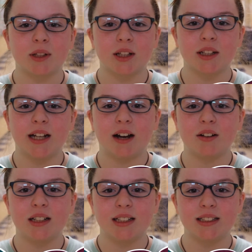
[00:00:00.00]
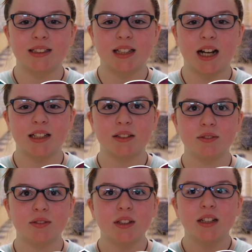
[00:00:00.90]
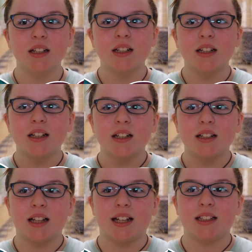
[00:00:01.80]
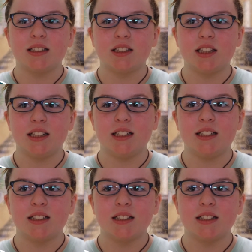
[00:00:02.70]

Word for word: with her now and it's kind of like she